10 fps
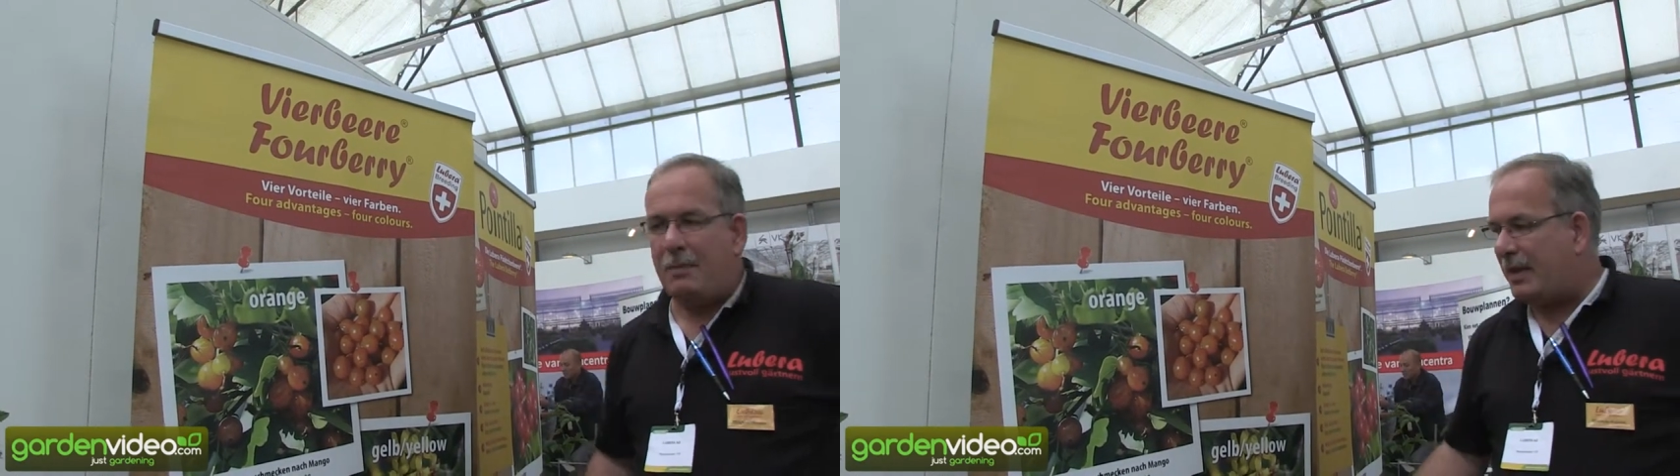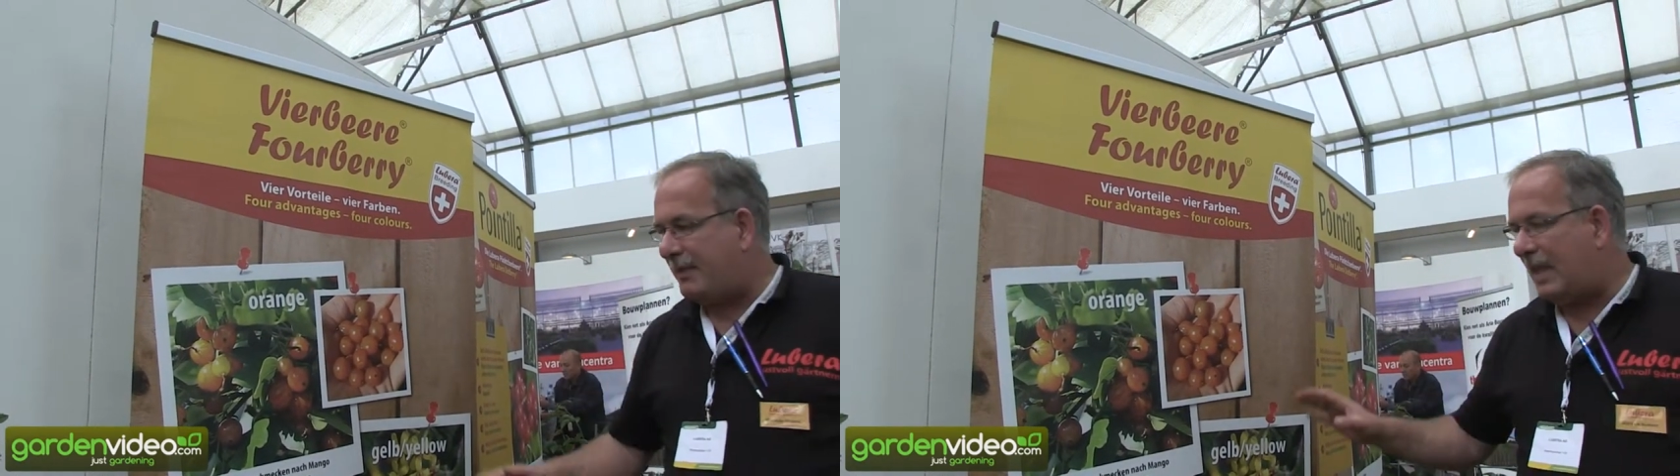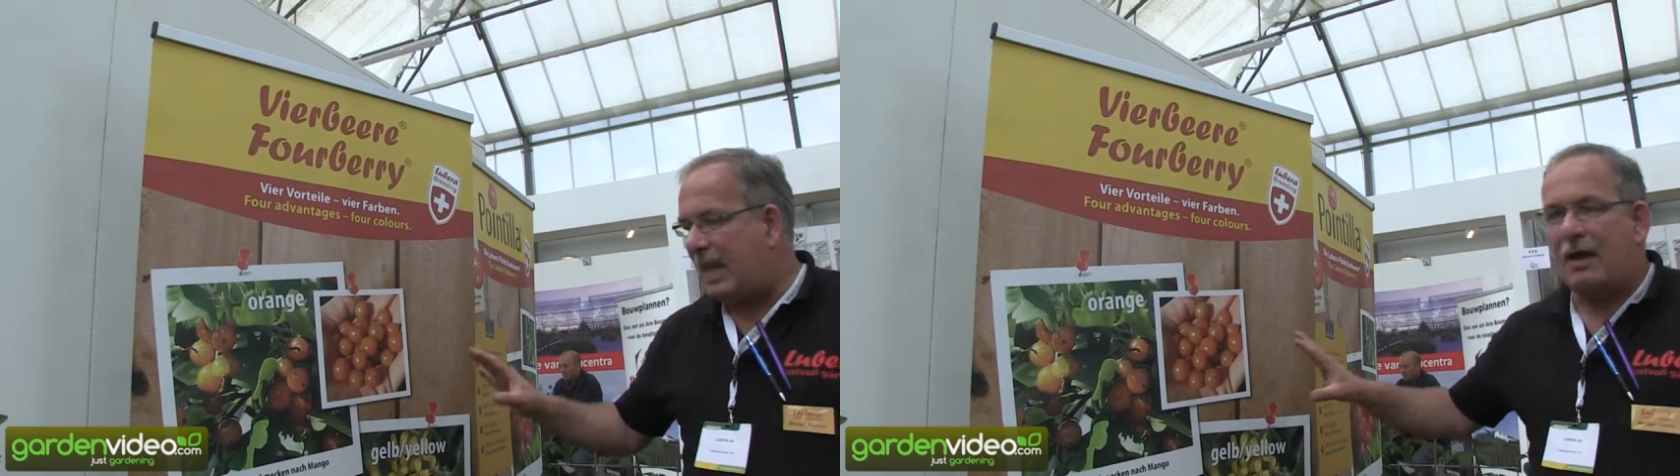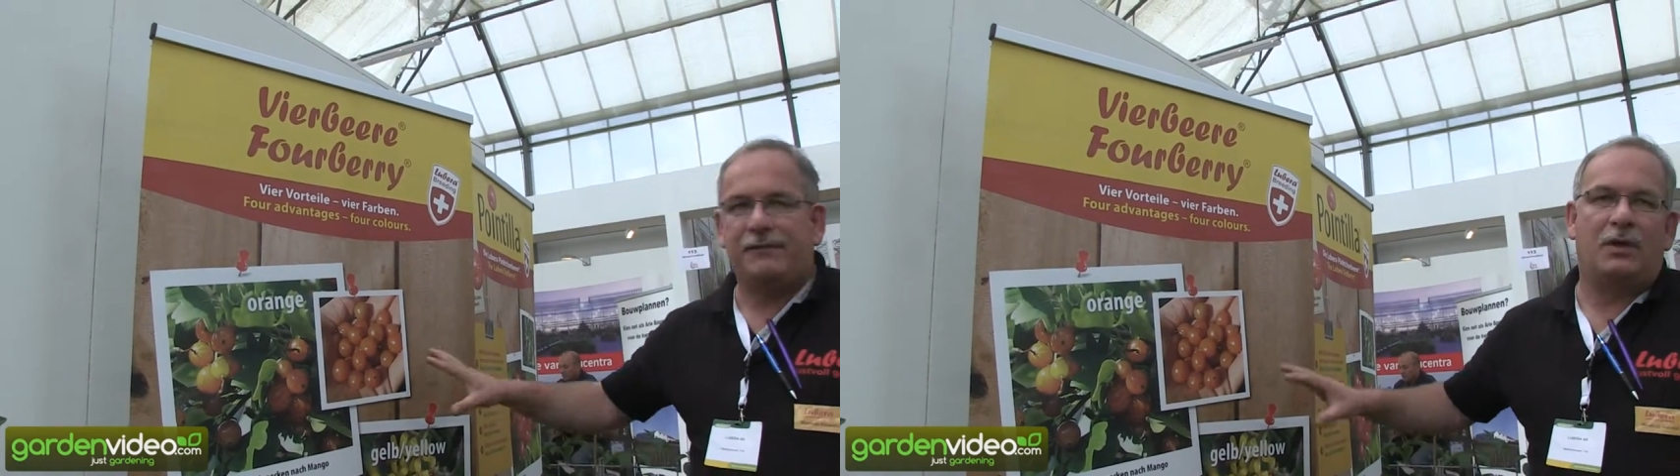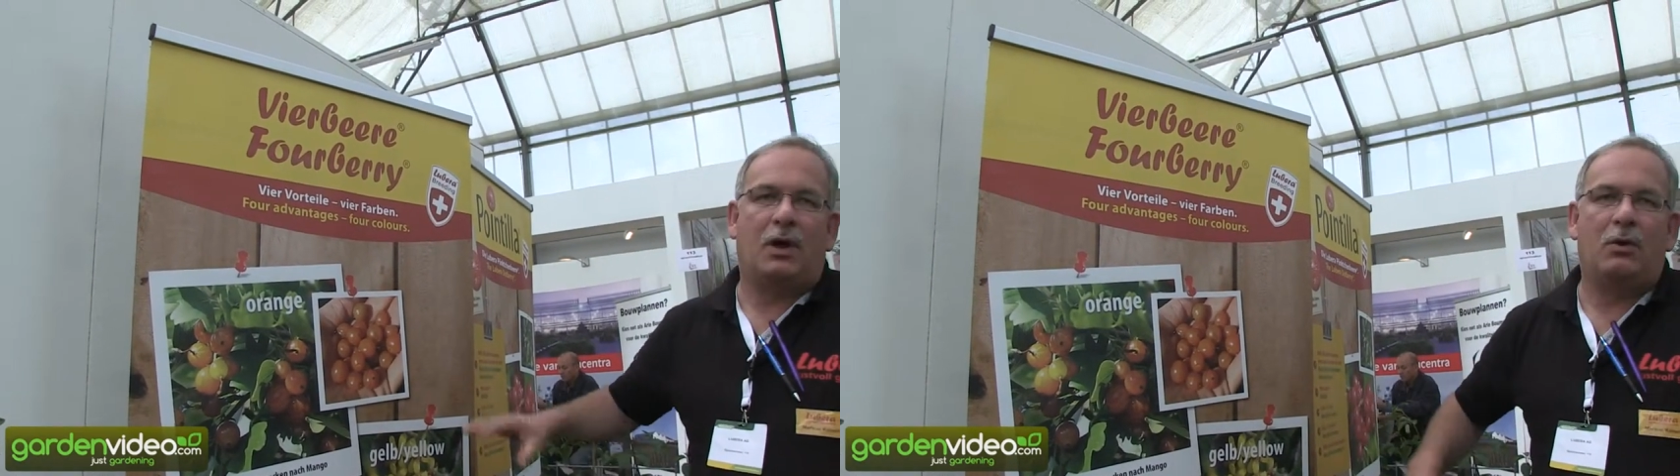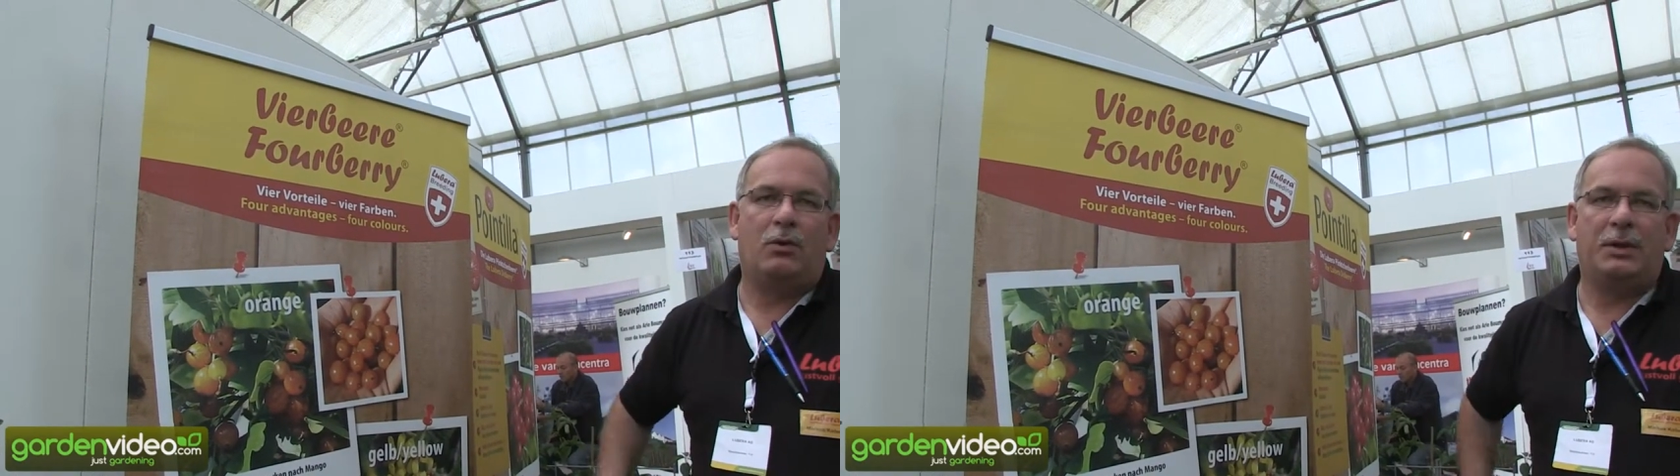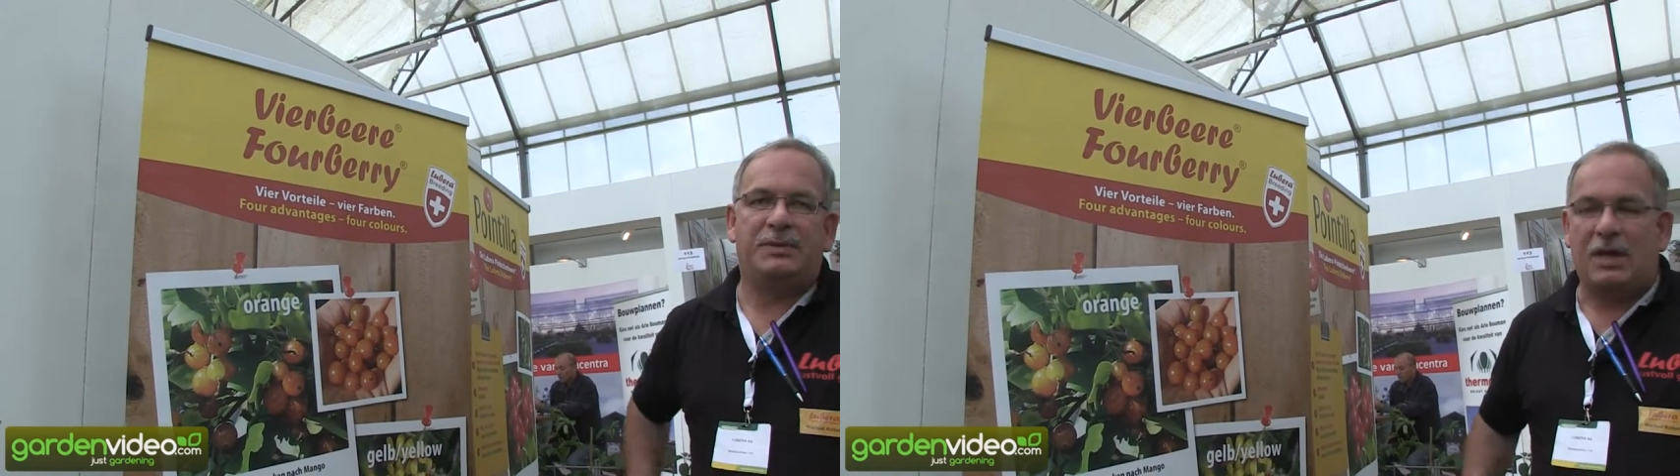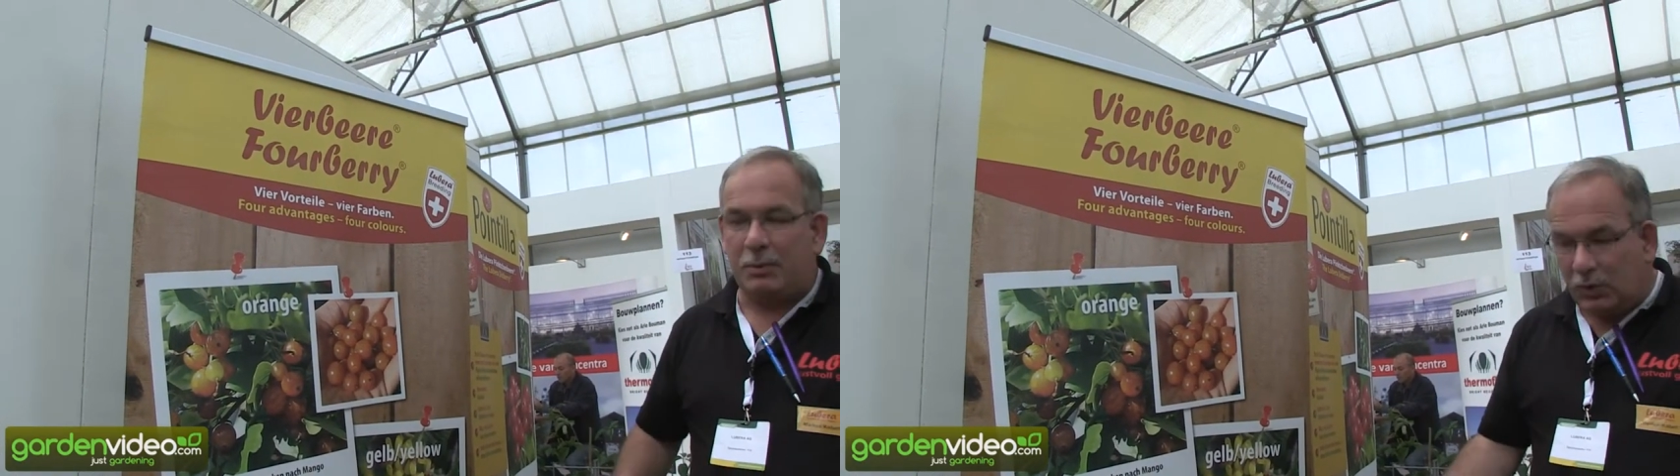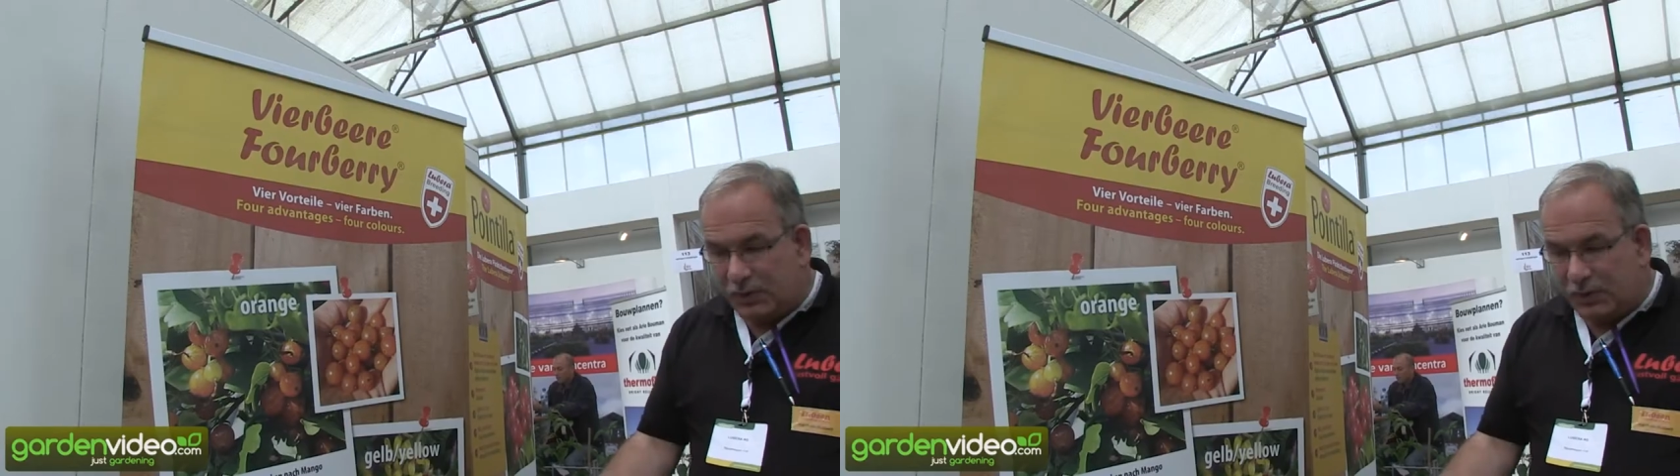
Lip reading: But they have no Ribes aureum.